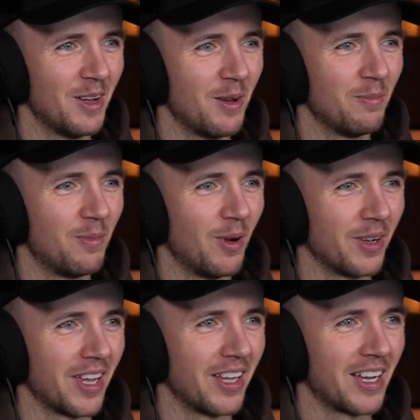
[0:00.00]
But
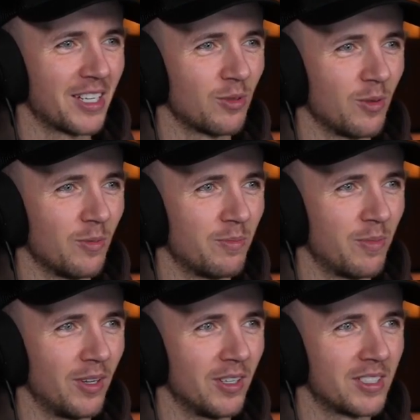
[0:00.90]
yeah, the actual
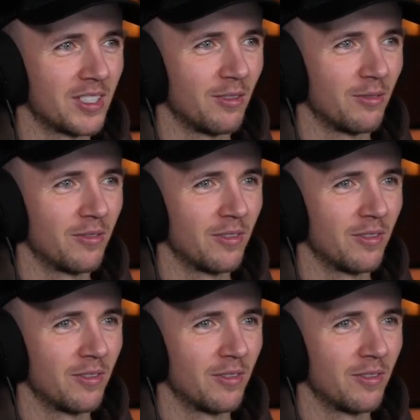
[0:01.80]
bottle itself